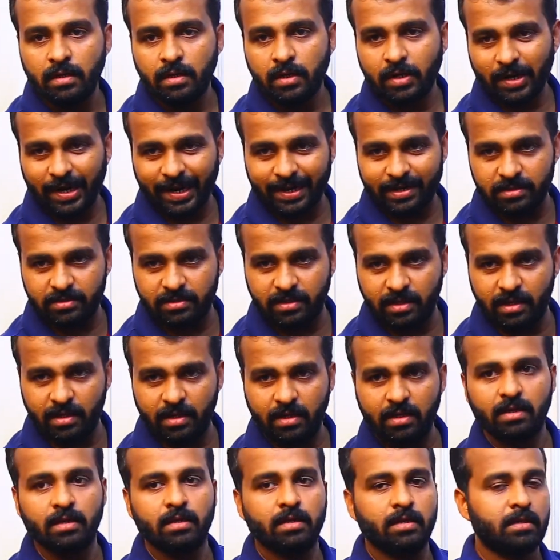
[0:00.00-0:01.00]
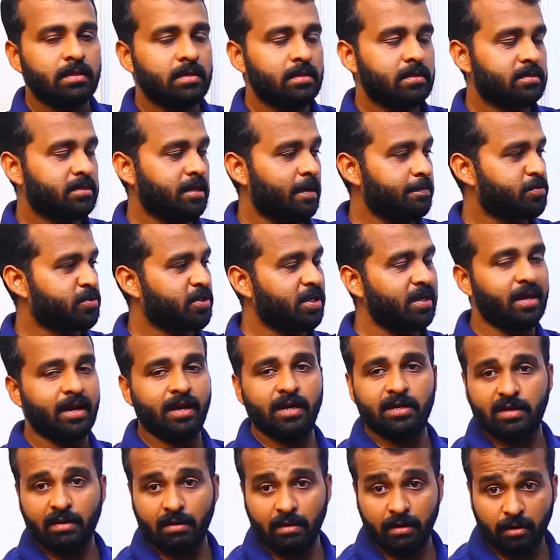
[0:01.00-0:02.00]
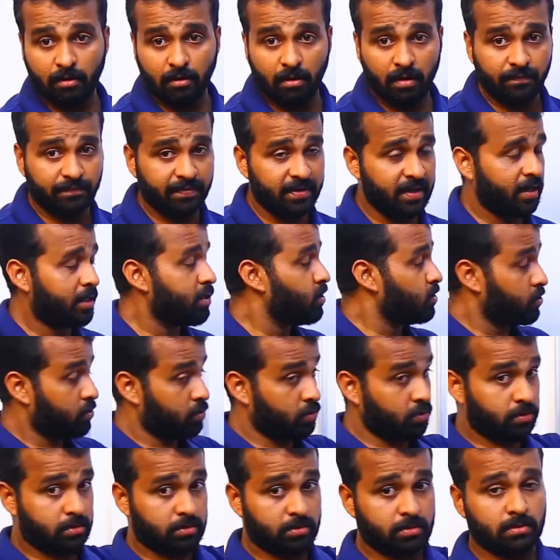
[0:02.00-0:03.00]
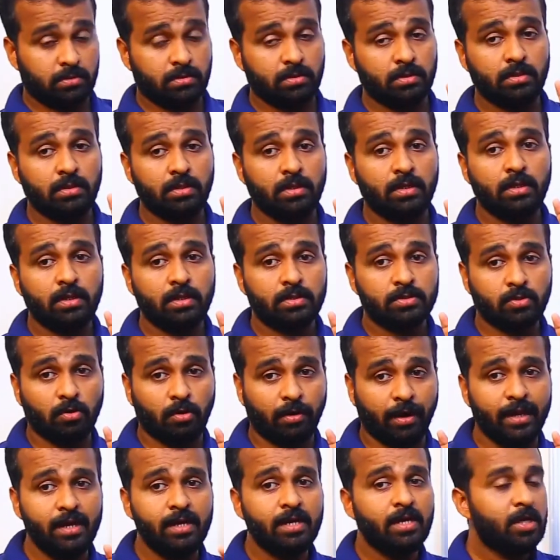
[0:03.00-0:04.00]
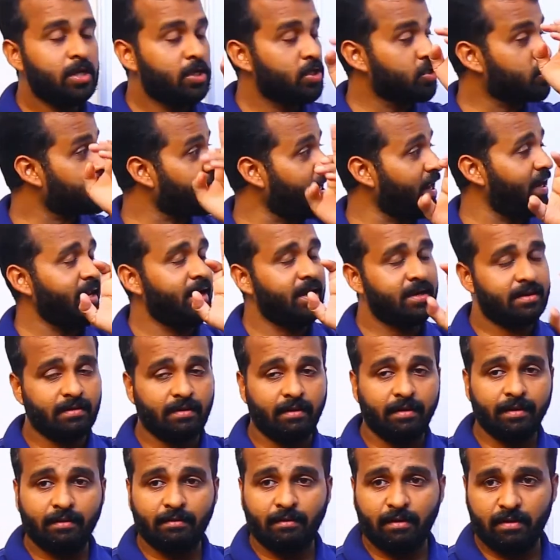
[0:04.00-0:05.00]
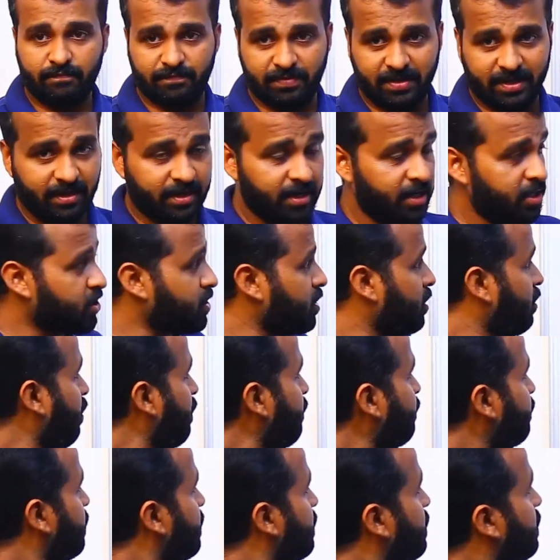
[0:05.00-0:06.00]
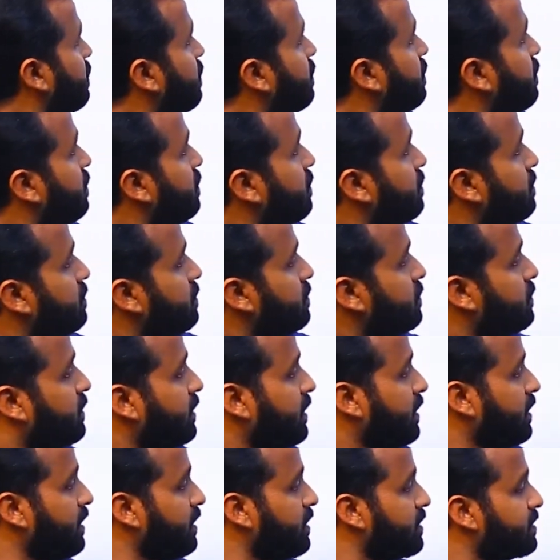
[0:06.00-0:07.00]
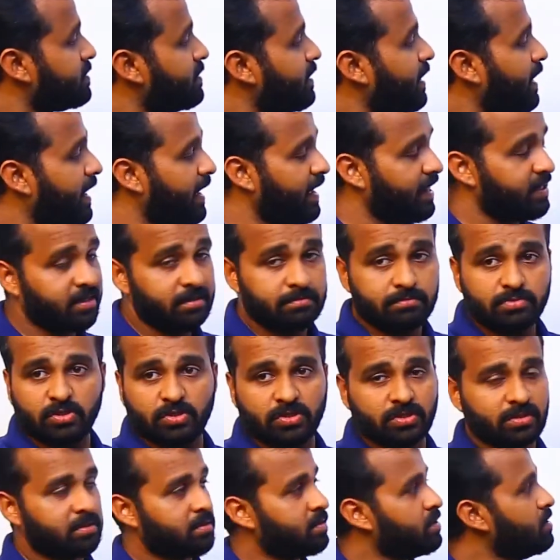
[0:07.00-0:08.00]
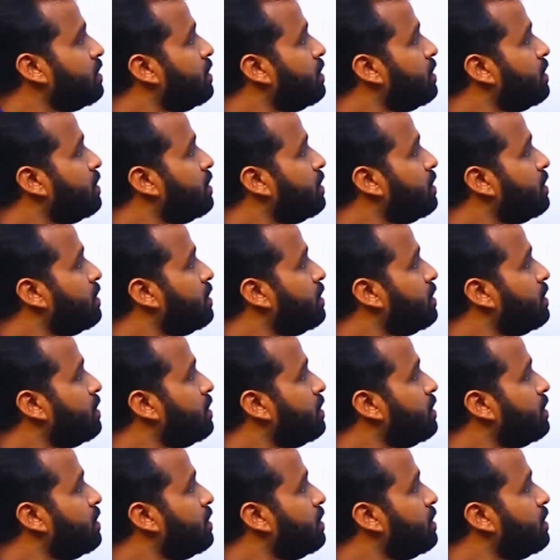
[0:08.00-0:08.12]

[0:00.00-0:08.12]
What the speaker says: Write the subshell electronic configuration, shell electronic configuration of these atoms: